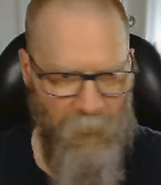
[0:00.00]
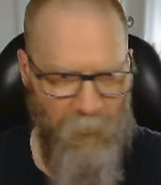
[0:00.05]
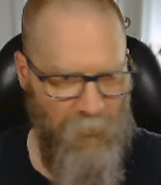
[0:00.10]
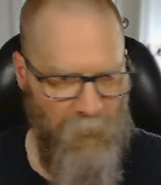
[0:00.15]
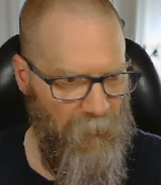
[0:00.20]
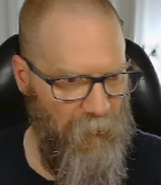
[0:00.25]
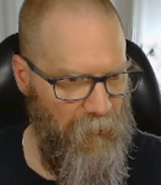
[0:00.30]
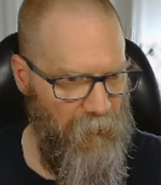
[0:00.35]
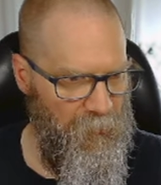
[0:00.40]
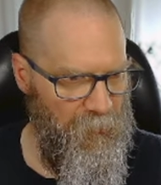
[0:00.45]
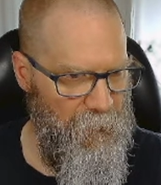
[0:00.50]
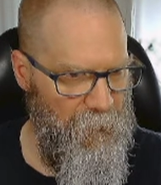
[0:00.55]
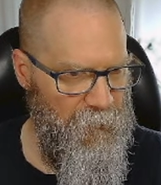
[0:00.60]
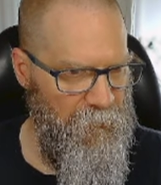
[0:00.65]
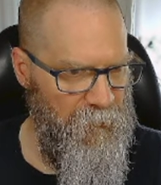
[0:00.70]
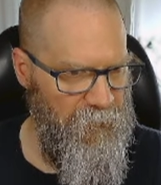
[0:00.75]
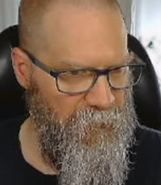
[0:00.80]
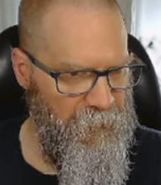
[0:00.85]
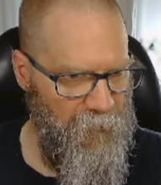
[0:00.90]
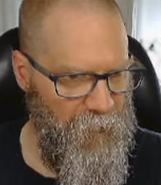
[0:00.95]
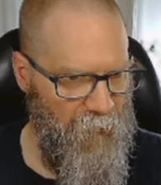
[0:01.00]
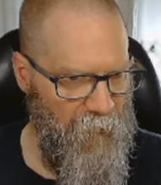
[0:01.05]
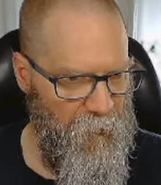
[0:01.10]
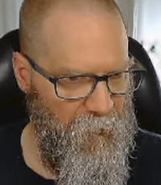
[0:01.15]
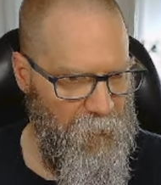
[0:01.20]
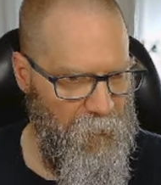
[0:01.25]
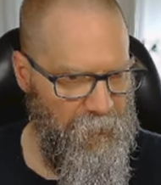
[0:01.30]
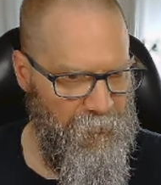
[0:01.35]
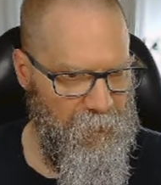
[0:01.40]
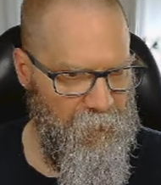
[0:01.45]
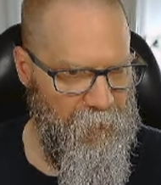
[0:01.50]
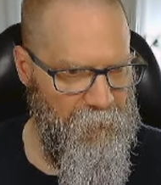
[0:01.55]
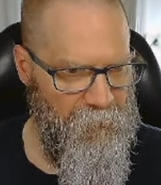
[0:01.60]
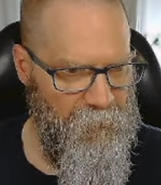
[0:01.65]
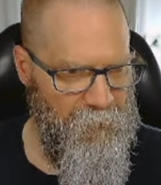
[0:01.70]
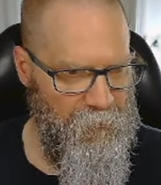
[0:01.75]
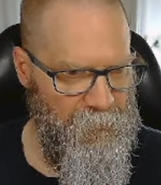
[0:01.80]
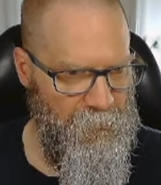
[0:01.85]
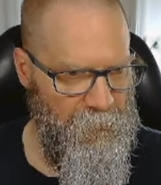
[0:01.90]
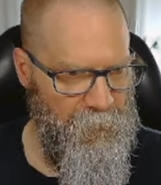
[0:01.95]
And in this case,
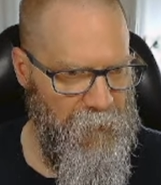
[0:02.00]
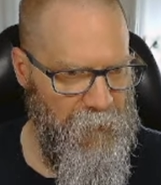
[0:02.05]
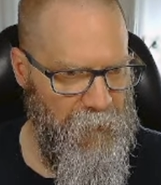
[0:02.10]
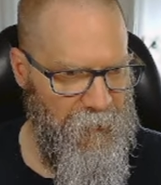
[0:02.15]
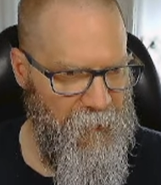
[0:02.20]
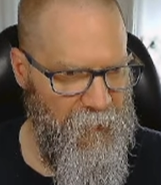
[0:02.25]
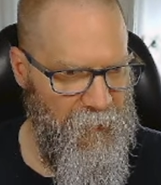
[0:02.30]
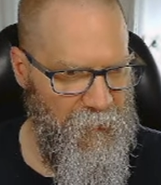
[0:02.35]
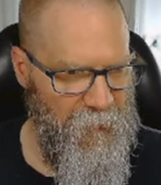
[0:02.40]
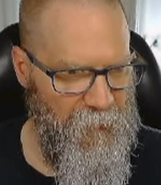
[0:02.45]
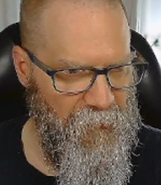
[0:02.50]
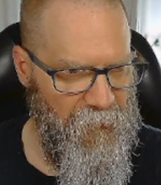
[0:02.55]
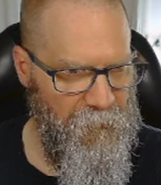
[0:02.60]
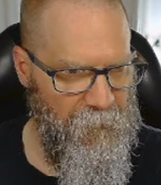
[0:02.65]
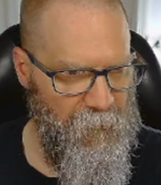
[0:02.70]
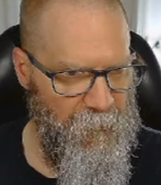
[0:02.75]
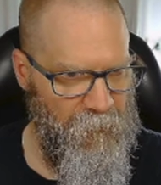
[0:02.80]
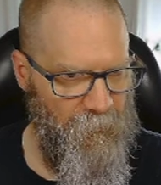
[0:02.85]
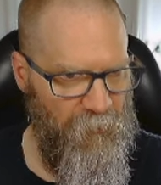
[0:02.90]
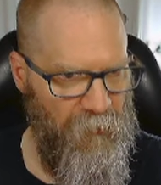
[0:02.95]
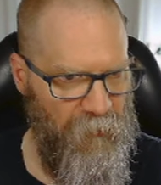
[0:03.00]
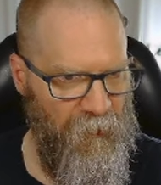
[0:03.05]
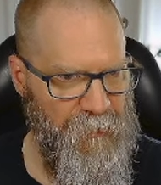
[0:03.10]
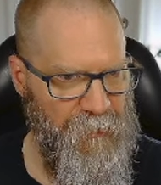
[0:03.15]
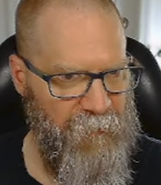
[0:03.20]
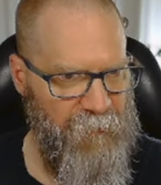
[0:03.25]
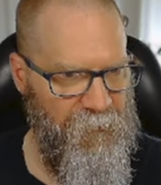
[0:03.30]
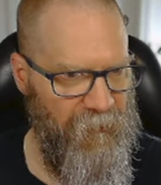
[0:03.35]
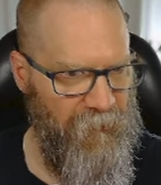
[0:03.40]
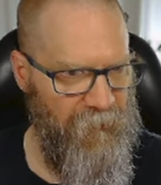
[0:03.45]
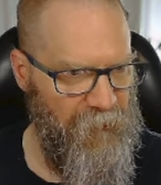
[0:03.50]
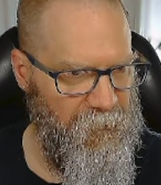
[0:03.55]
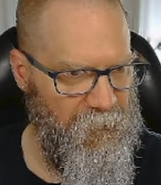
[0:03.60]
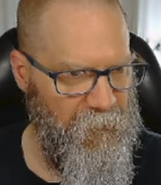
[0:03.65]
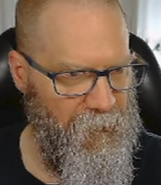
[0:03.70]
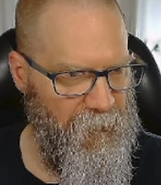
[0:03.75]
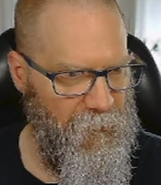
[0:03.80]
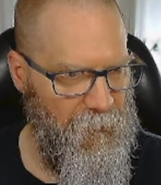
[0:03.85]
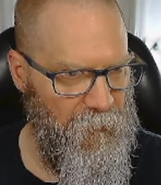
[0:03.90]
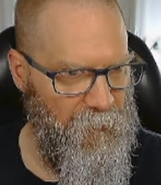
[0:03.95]
we need, there's a bunch of things
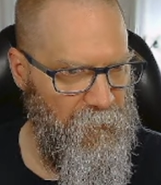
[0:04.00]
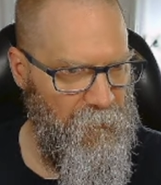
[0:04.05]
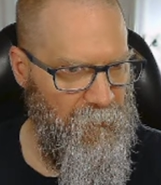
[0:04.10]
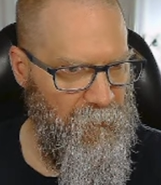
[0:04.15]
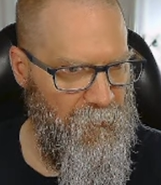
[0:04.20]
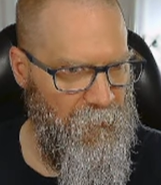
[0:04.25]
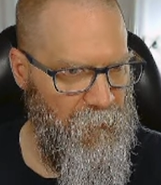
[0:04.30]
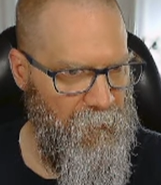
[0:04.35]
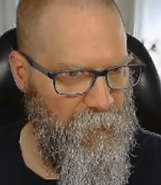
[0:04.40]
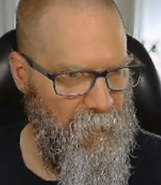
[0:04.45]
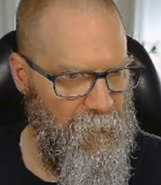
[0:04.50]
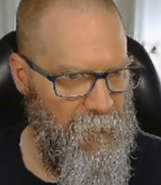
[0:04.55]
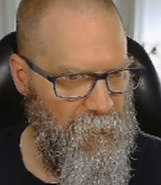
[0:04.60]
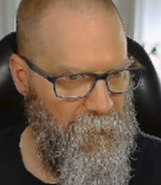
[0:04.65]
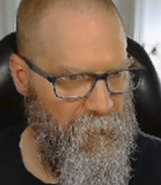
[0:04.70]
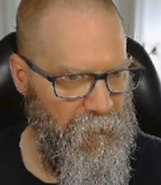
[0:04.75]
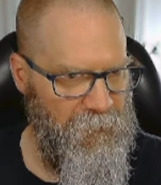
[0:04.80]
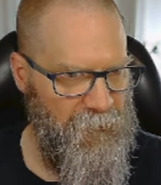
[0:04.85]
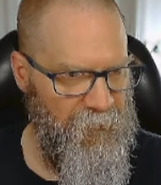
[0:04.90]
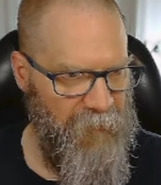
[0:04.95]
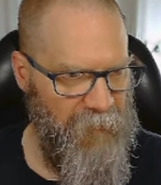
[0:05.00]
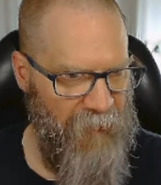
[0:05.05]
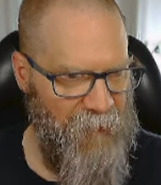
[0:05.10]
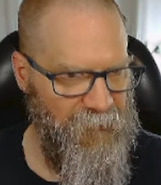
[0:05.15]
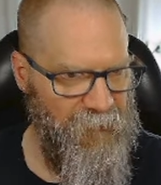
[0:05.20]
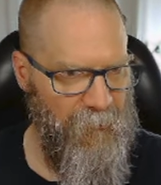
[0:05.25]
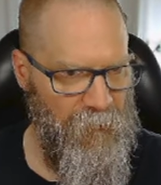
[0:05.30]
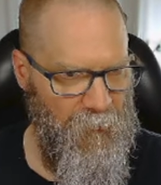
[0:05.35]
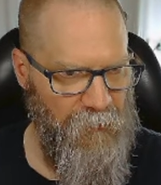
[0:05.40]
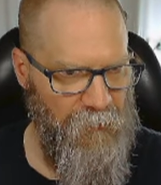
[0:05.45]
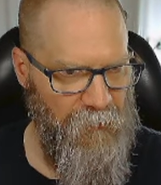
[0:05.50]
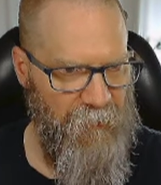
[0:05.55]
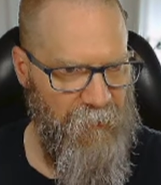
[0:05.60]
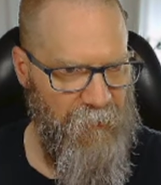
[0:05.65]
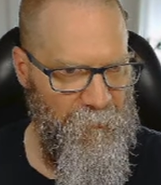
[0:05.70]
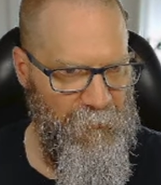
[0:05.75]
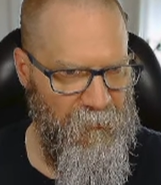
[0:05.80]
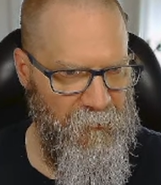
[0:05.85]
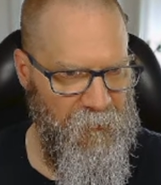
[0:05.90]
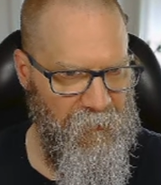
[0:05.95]
here, right? To tag the launch
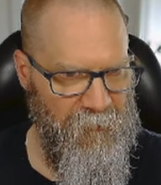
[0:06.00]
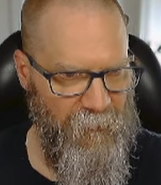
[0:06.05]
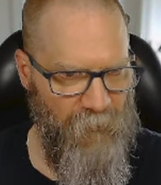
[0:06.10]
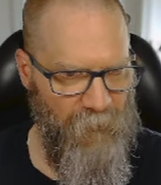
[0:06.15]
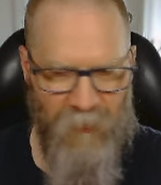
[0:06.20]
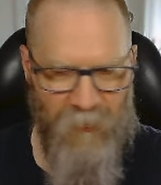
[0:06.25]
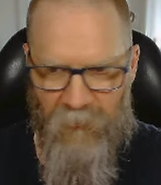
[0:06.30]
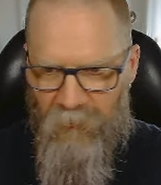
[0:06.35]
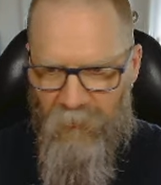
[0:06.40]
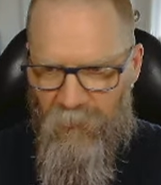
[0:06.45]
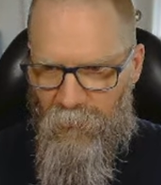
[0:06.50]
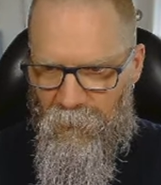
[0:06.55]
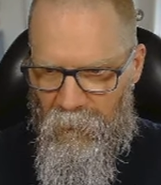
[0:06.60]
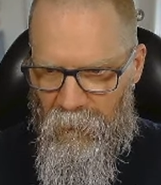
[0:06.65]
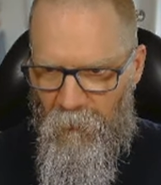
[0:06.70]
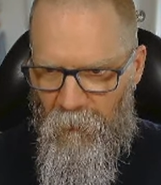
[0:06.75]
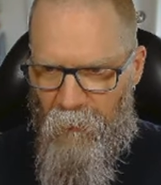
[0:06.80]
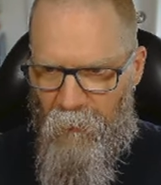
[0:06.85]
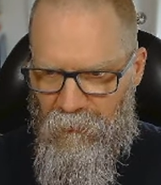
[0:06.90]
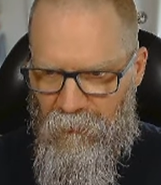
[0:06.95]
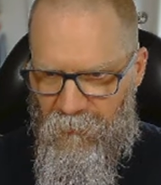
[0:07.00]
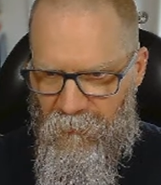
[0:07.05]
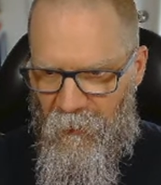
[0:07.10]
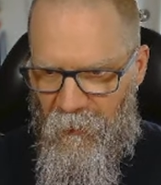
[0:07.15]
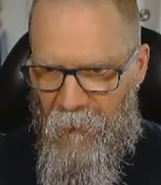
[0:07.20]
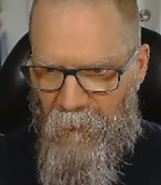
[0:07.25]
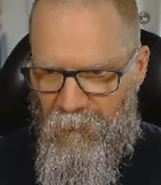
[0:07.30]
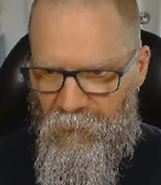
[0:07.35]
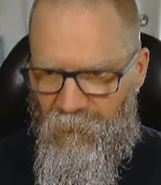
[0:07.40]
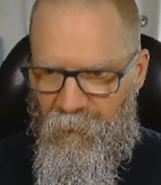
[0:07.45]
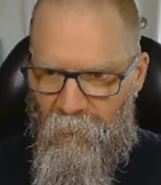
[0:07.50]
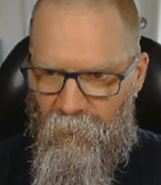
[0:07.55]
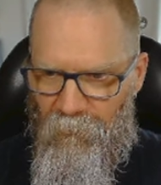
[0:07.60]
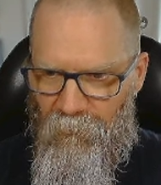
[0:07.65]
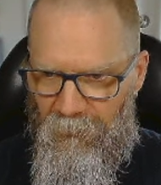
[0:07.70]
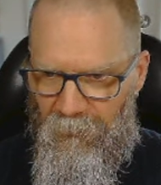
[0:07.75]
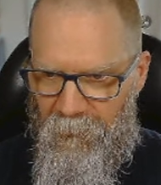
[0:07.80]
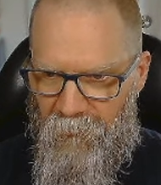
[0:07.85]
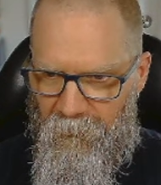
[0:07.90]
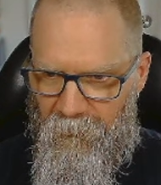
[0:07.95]
template, then we need to use launch dash
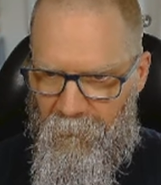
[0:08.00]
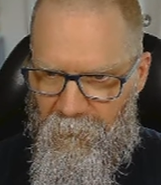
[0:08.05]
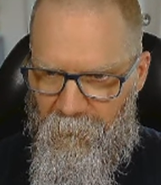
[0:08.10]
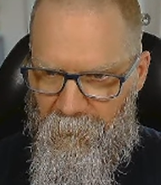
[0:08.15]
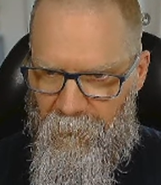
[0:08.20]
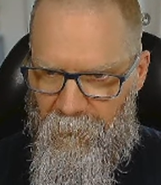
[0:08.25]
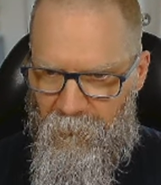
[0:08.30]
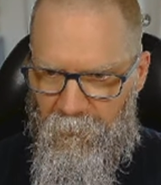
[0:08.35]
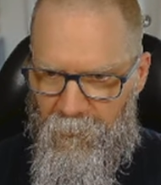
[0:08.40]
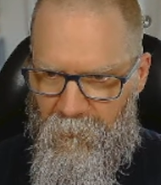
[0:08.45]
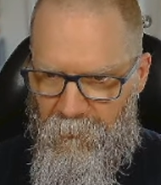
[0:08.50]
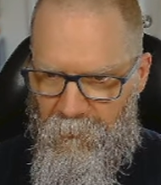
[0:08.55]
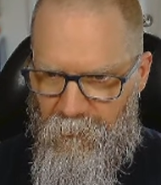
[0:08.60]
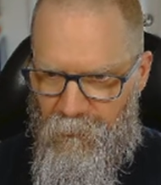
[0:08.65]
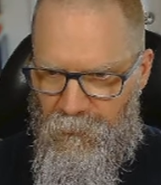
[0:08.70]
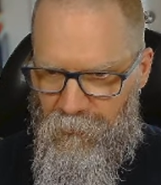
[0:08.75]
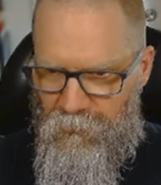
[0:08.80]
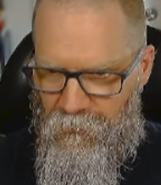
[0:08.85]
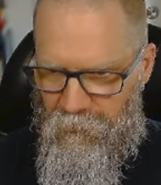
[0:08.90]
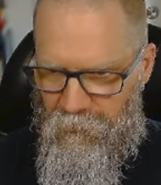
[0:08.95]
template. Launch